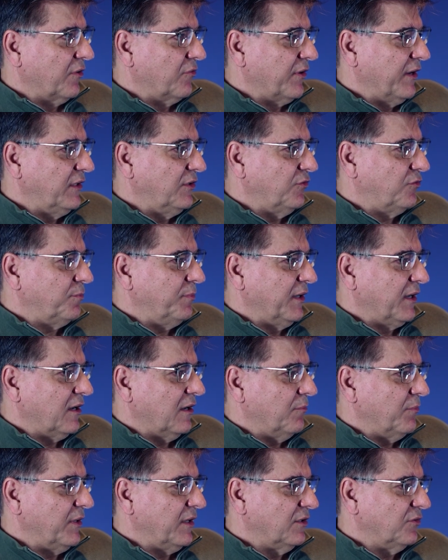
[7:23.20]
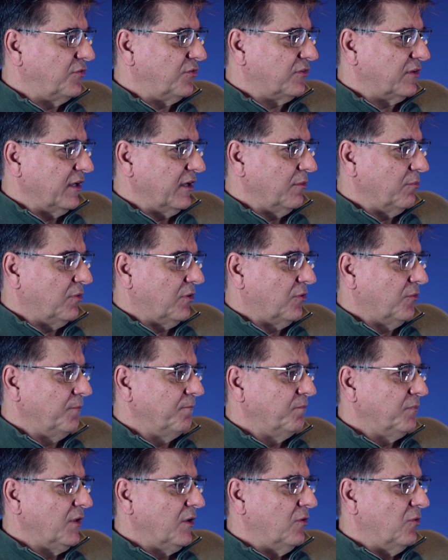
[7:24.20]
grid is becoming
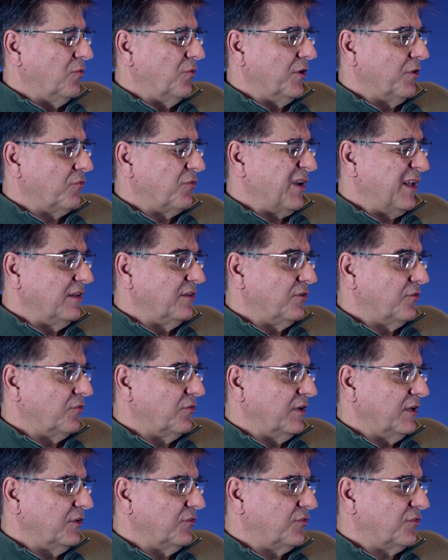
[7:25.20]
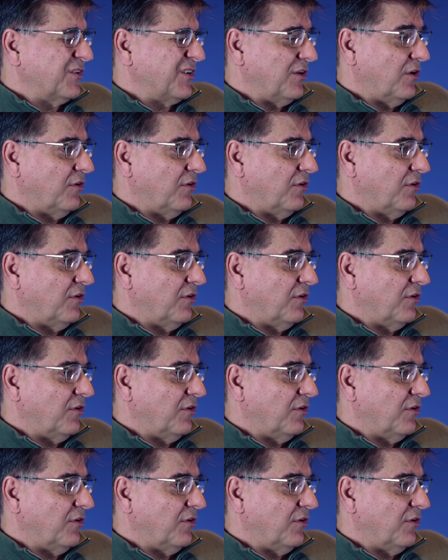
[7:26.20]
unstable. We run the risk